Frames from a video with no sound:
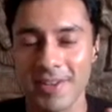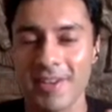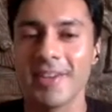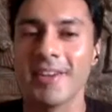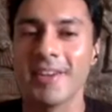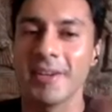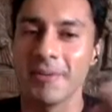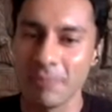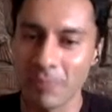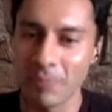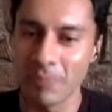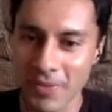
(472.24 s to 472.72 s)

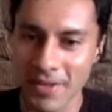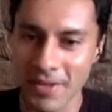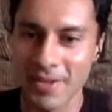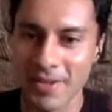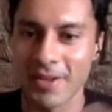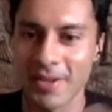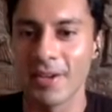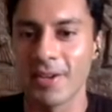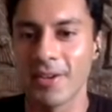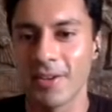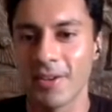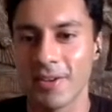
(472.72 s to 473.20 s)

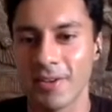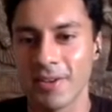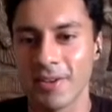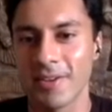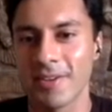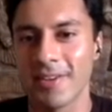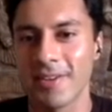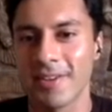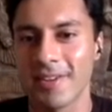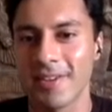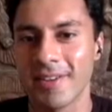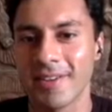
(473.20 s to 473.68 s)

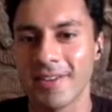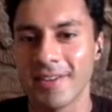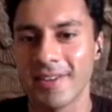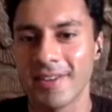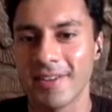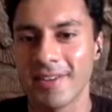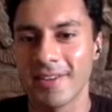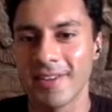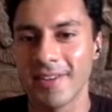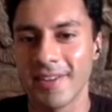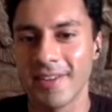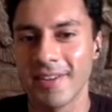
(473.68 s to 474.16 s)

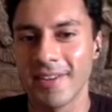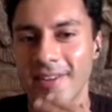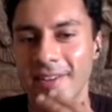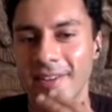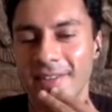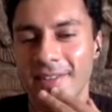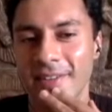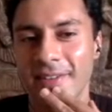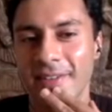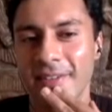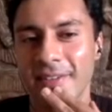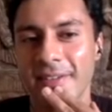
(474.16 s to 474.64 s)

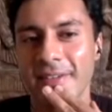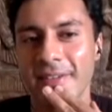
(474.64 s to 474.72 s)
Nobody speaks.